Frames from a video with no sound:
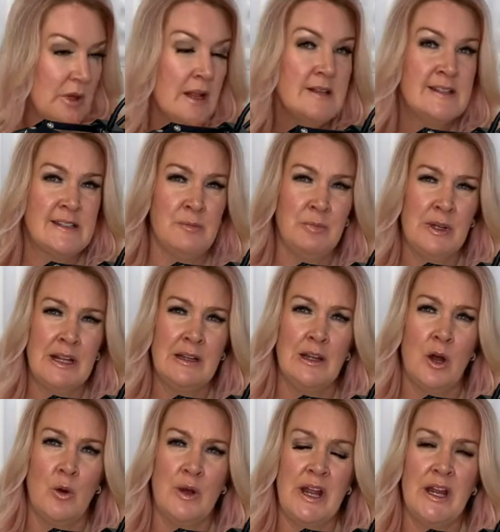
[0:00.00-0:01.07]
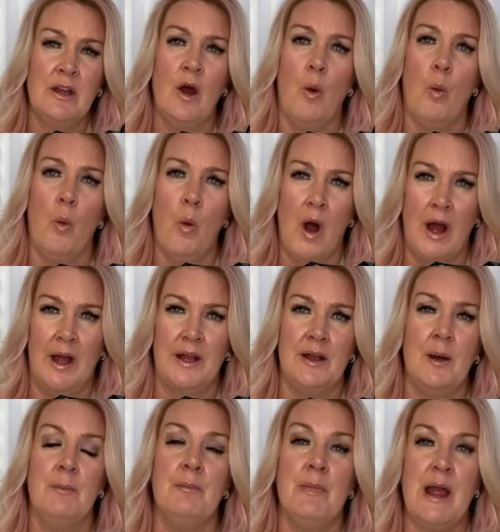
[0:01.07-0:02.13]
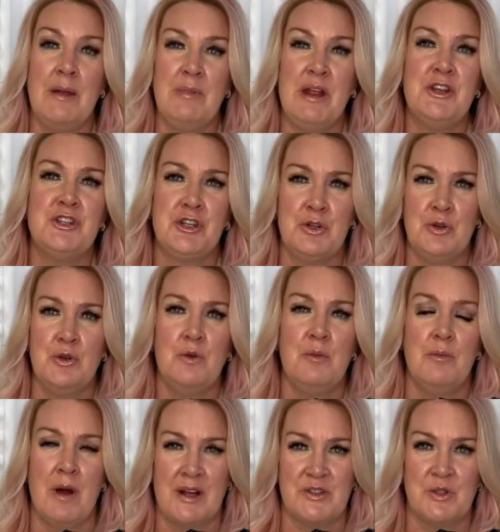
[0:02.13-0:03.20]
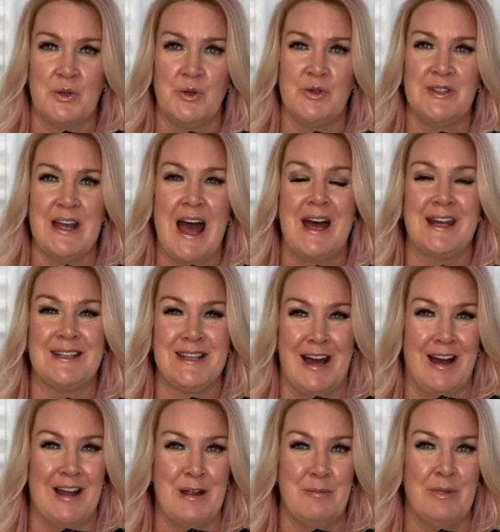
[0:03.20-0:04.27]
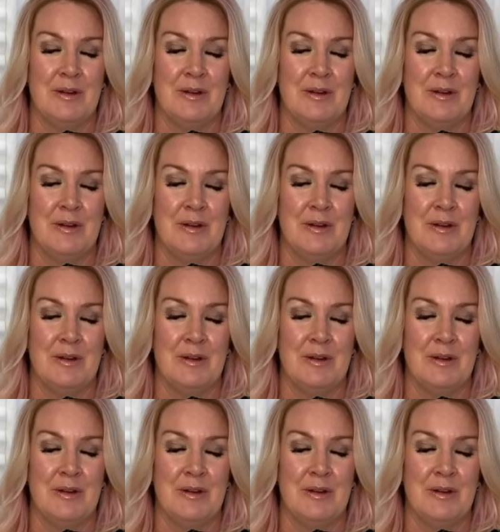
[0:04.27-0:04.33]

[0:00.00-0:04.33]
simply loading one, maybe two muscles at a time.